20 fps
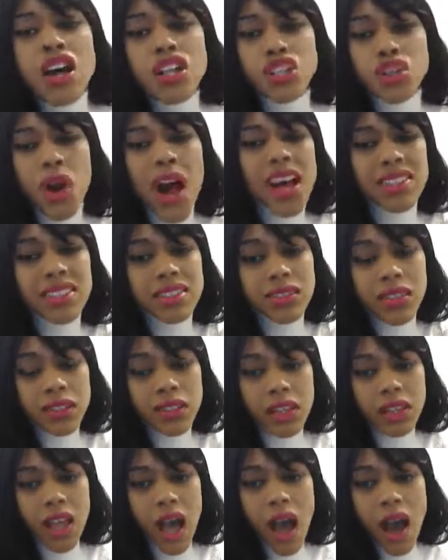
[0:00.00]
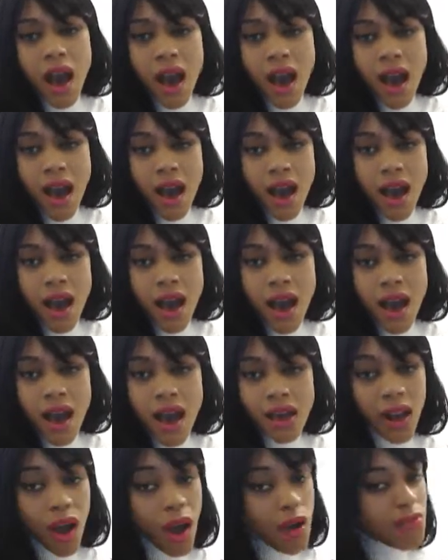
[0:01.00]
trust in the
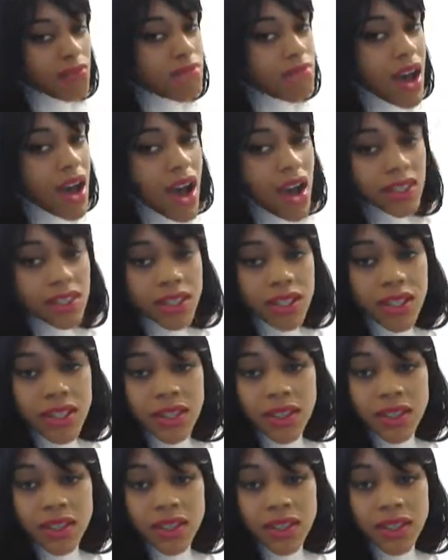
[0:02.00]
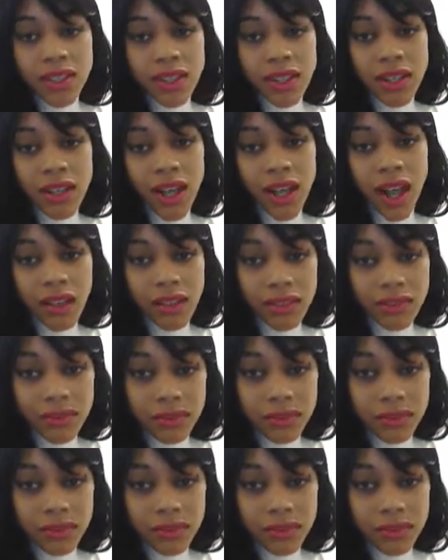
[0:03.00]
Lord Almighty.